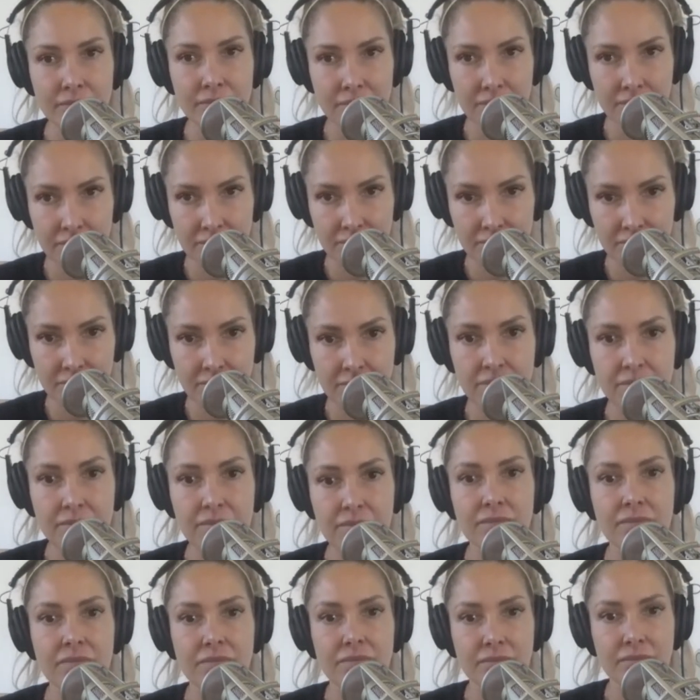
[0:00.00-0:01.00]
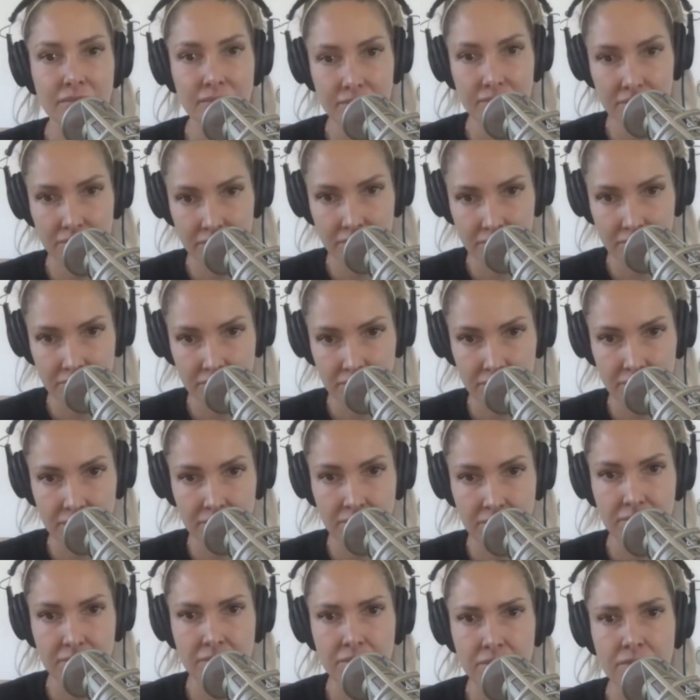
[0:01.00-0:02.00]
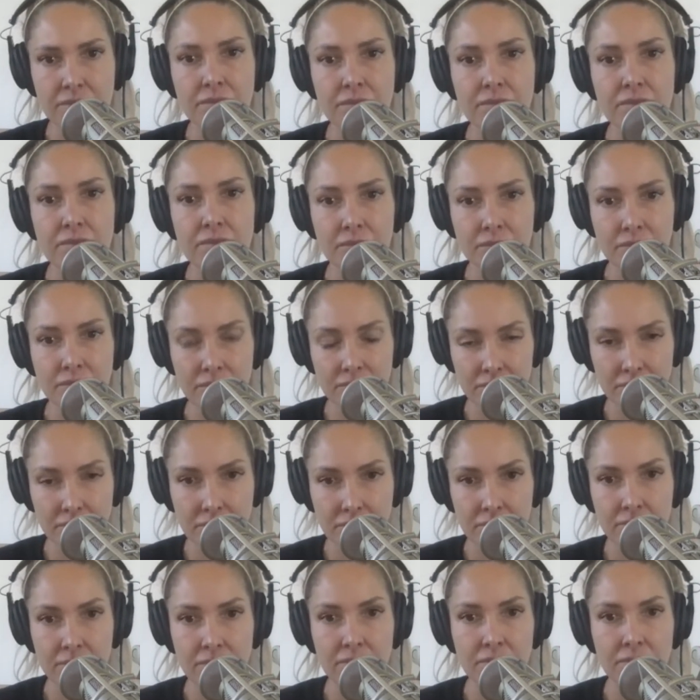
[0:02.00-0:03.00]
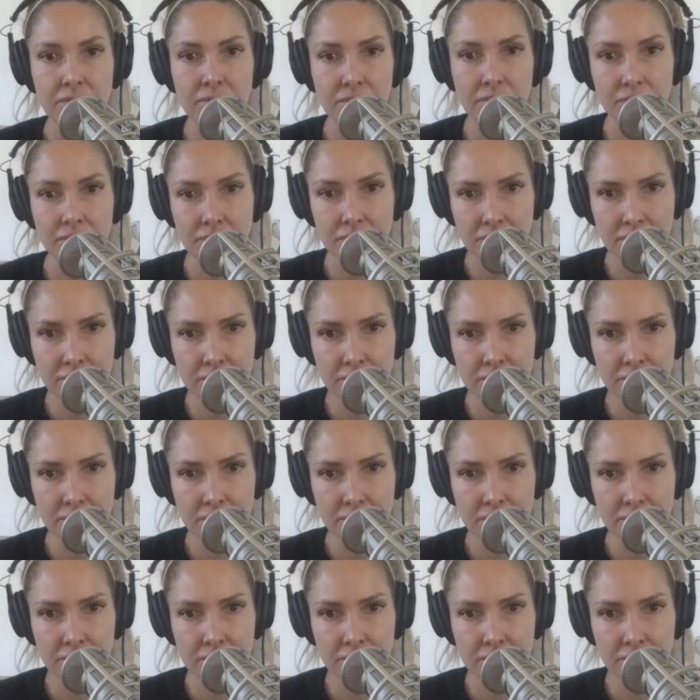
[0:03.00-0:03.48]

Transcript: (silent)